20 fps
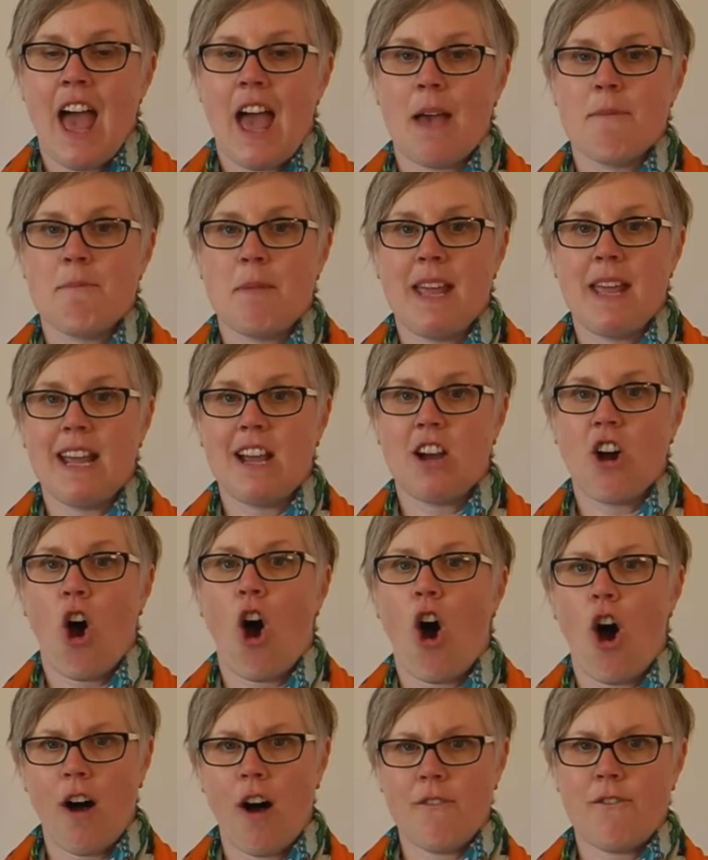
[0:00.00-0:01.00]
and being
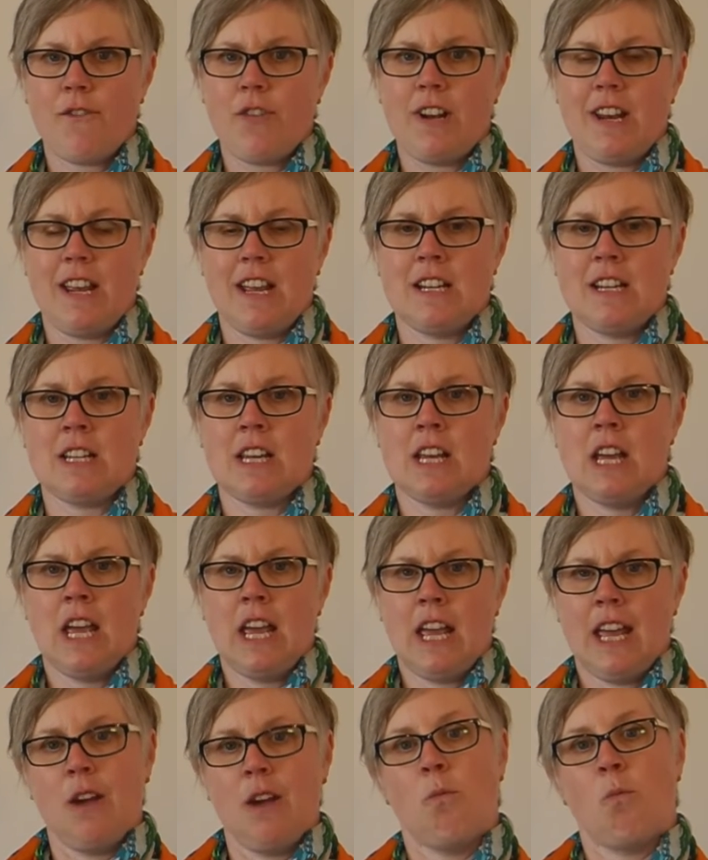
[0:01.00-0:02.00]
confident
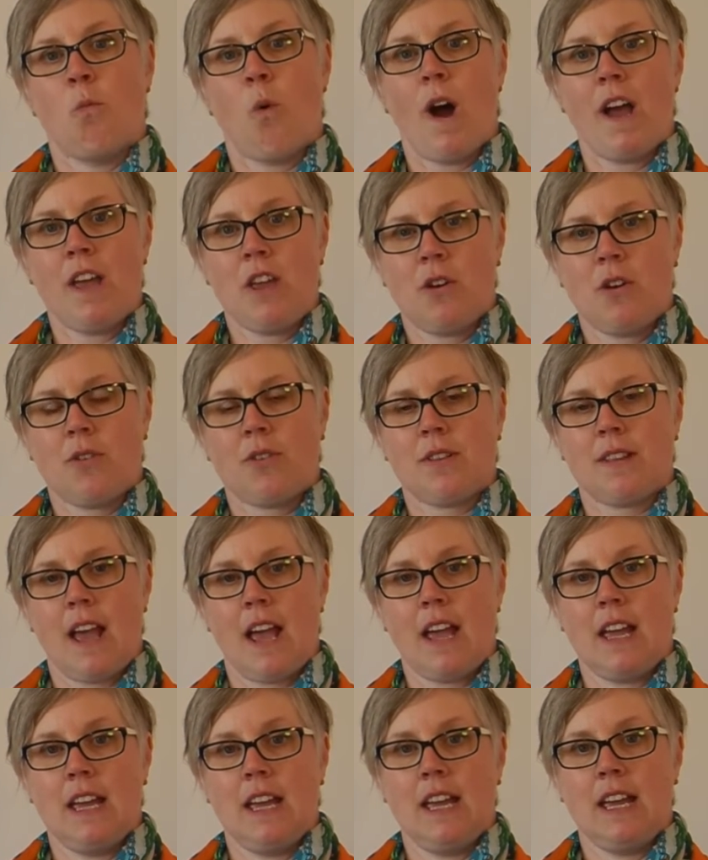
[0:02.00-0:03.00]
in what you're
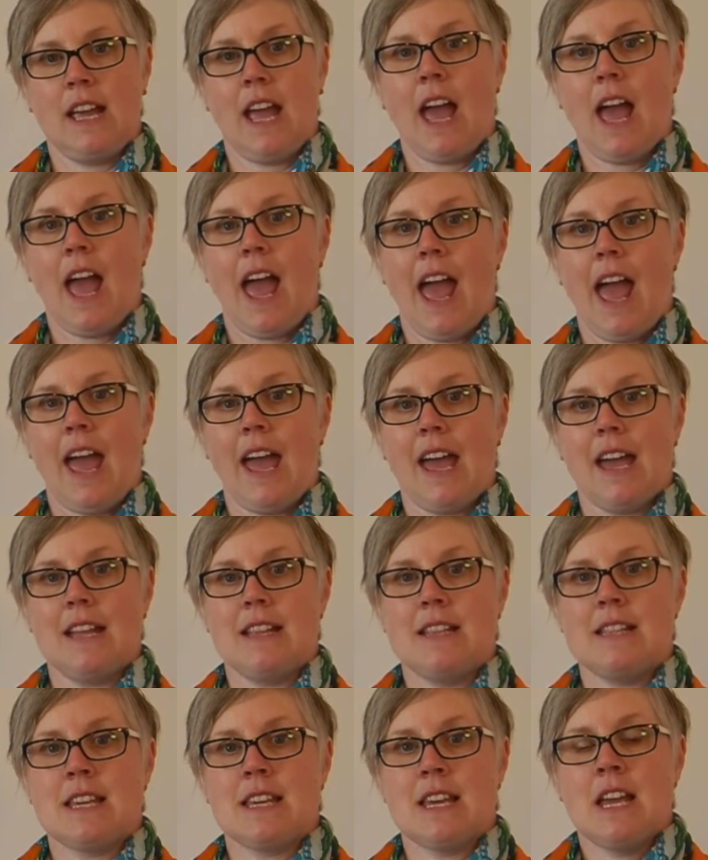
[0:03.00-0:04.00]
saying
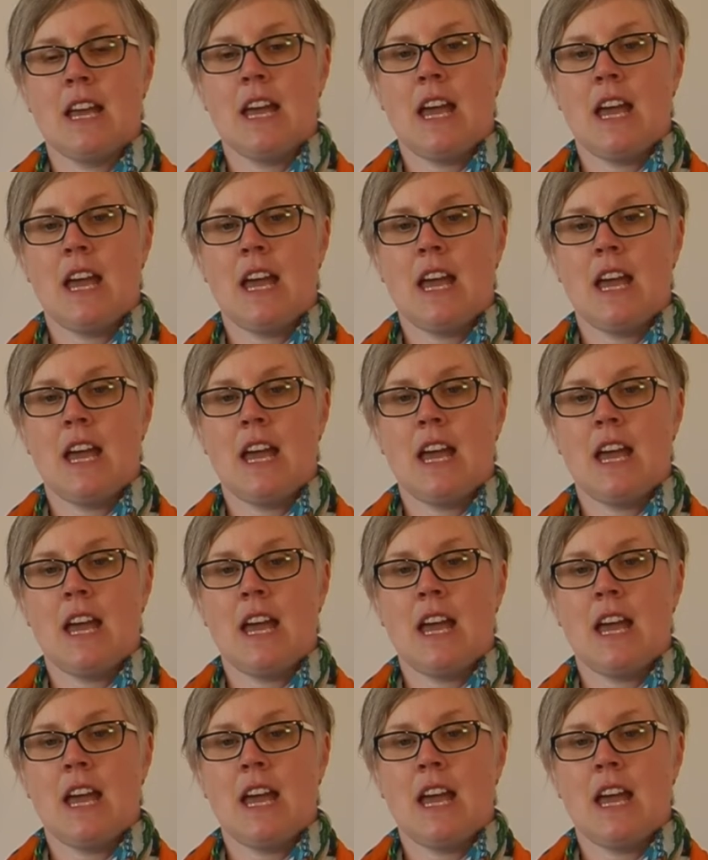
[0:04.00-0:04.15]
and